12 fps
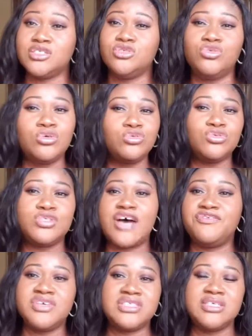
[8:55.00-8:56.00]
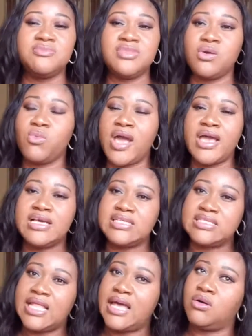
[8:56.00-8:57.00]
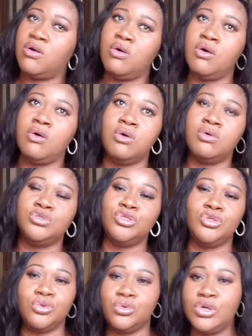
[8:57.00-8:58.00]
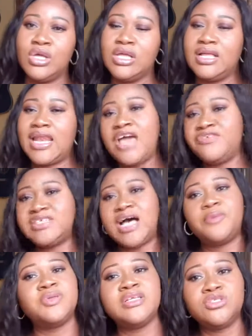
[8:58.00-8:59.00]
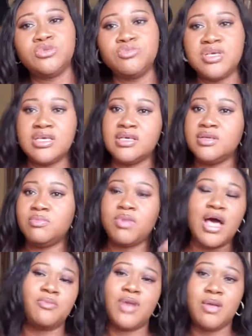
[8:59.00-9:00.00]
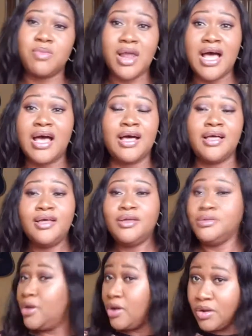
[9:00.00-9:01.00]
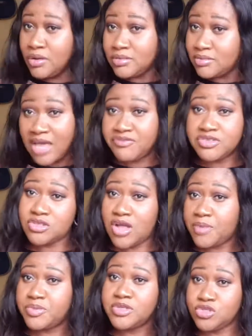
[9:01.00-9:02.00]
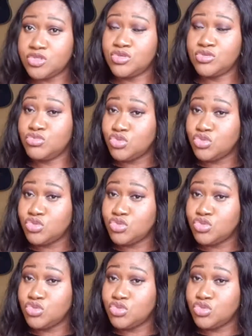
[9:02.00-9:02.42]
Don't do that victim thing where it's like, oh, life is happening to me, blah blah blah. No, life is not happening to you.